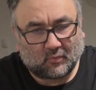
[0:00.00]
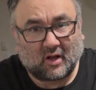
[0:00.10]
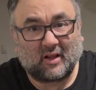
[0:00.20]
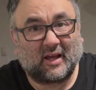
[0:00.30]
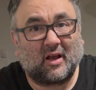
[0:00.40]
I
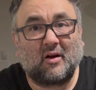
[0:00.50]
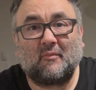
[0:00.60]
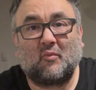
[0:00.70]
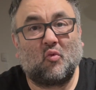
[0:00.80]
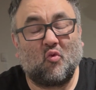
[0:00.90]
like it
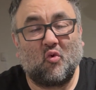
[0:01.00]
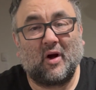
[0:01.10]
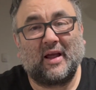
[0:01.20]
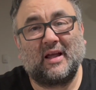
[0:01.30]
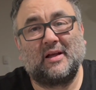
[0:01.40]

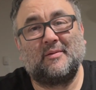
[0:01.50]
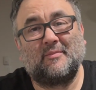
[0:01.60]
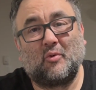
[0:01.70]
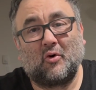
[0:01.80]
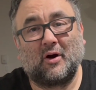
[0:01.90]
way
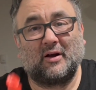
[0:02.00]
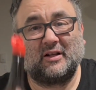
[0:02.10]
more.